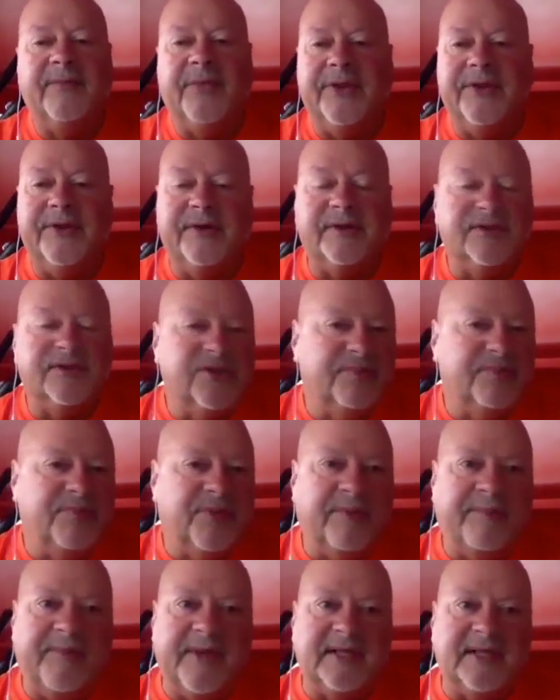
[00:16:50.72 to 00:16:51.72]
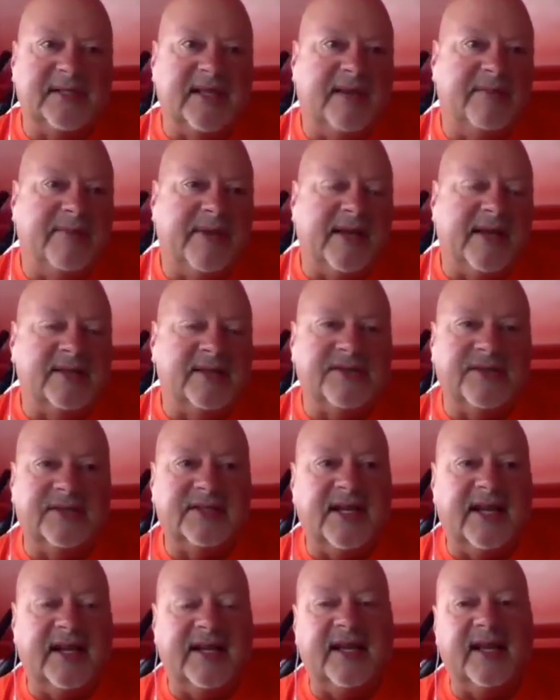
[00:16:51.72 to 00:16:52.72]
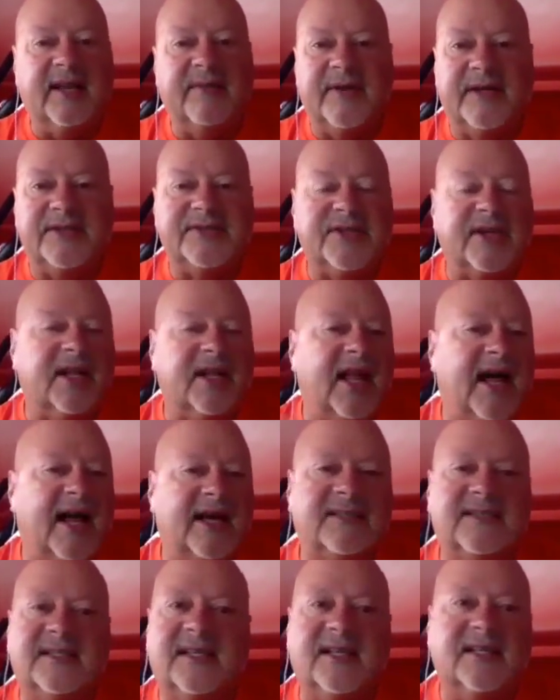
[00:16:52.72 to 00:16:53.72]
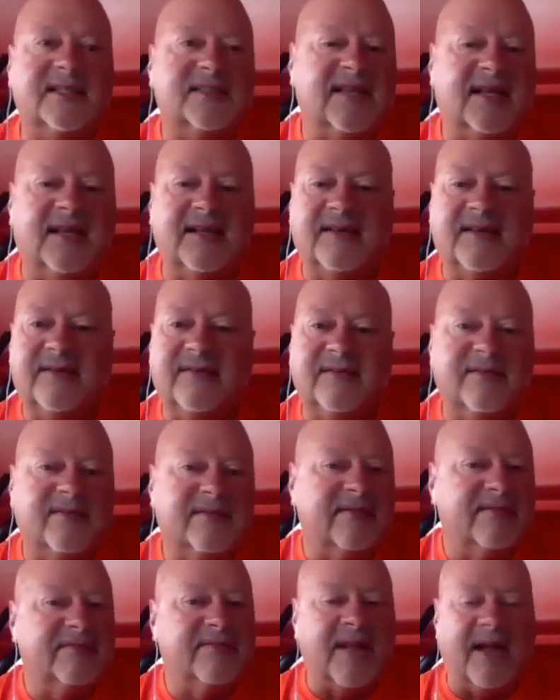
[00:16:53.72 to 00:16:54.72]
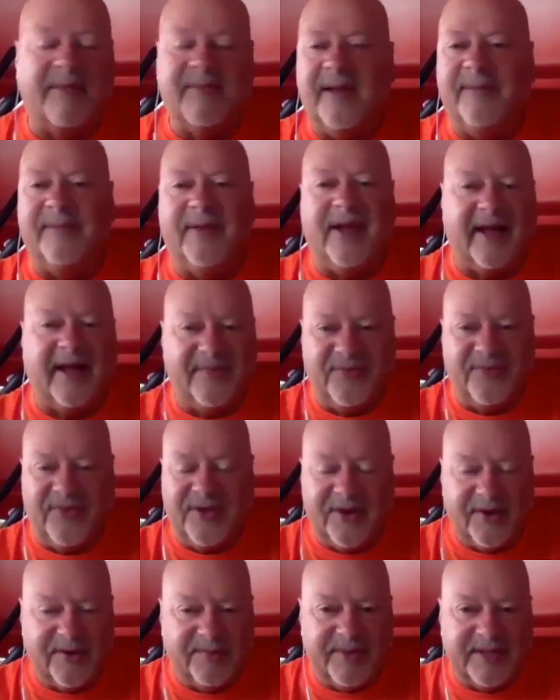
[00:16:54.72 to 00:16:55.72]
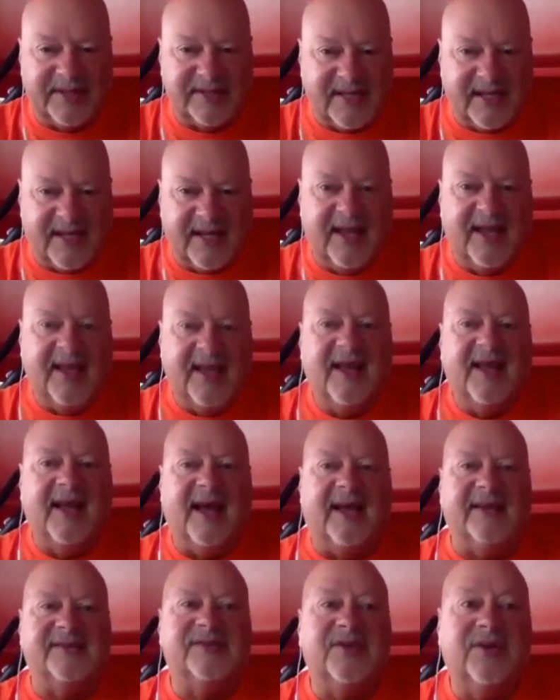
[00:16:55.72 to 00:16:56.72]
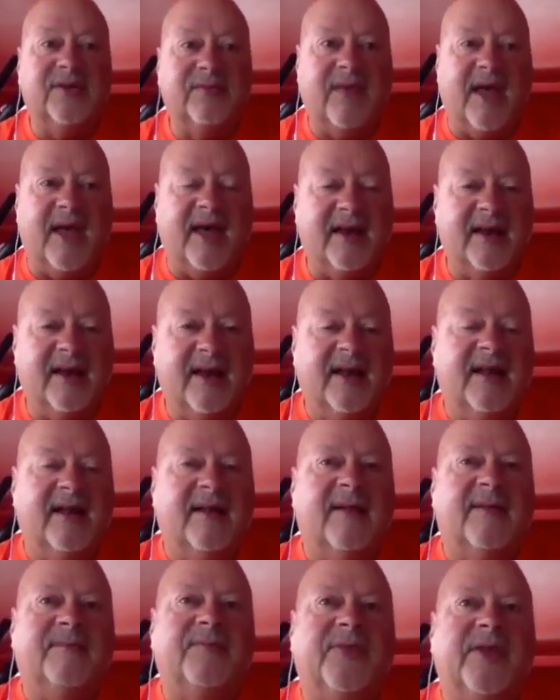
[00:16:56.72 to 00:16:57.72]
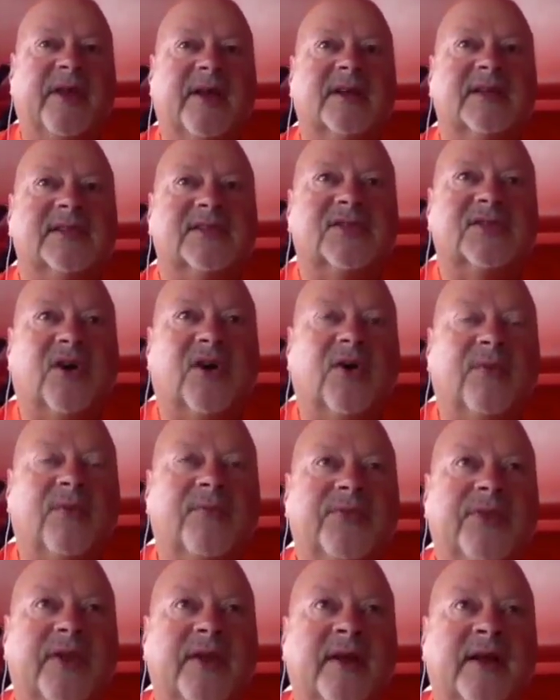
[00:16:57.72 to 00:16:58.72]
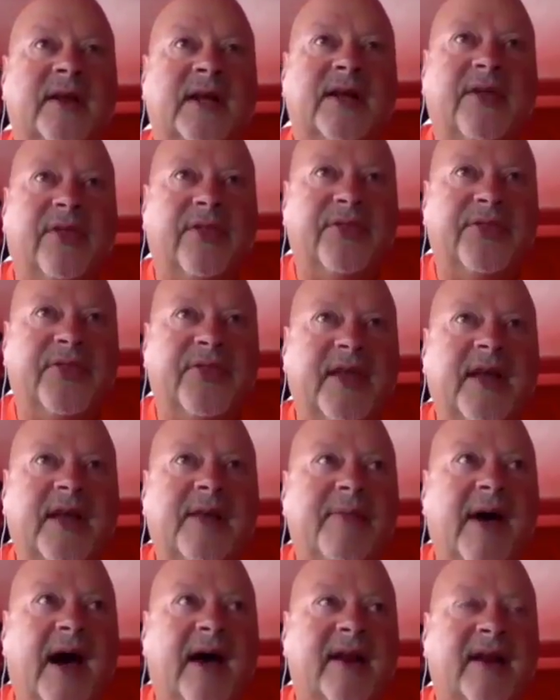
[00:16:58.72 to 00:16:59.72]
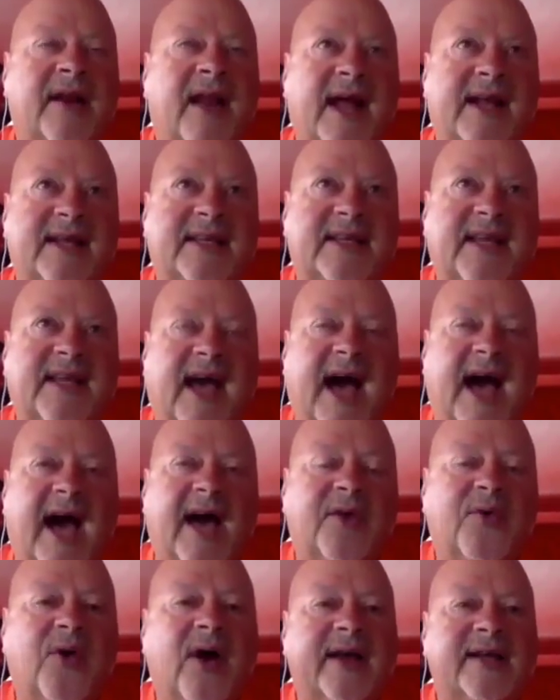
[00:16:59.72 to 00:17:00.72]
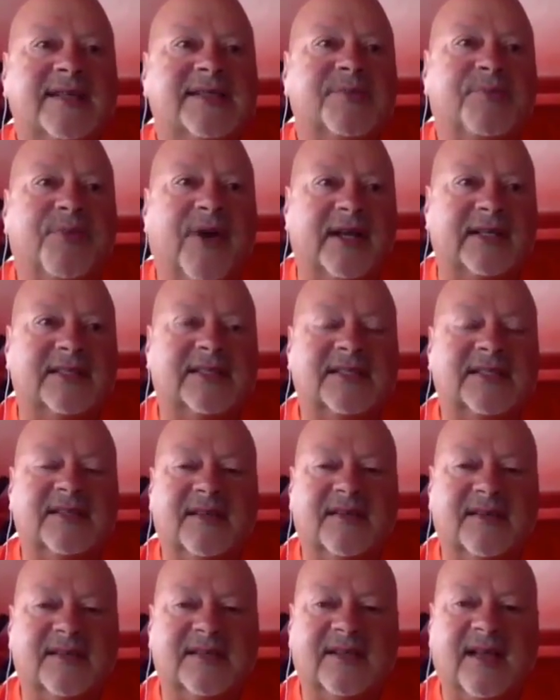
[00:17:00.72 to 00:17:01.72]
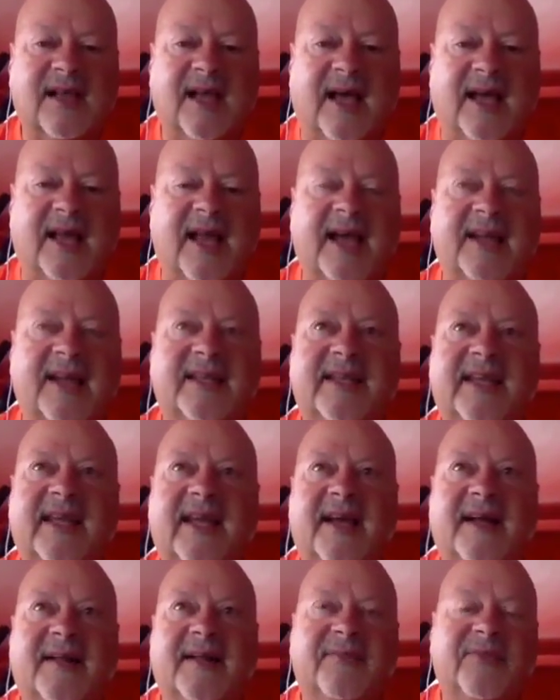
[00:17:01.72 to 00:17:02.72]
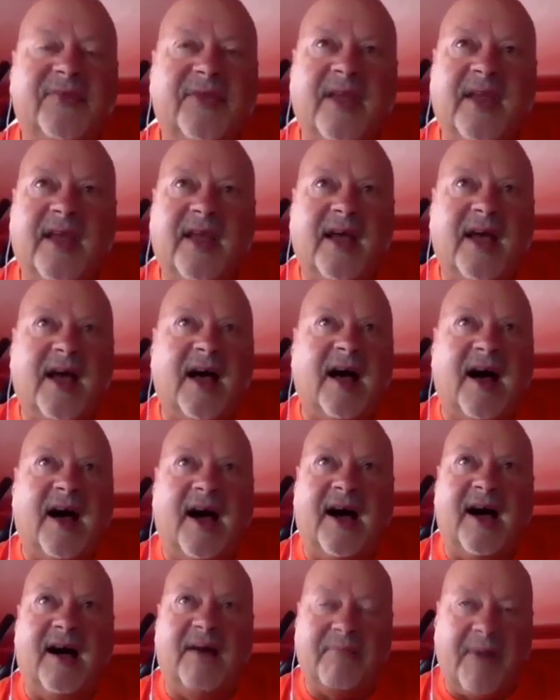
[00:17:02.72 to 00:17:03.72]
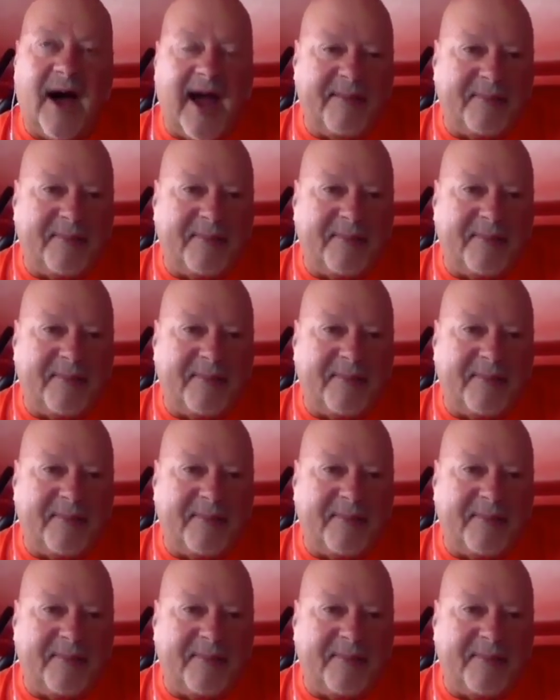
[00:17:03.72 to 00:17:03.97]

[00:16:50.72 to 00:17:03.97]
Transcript: you're super busy because you're taking a bunch of classes and blah, blah, blah. You're busy. I assume that. So think about an idea. How do I express an idea? My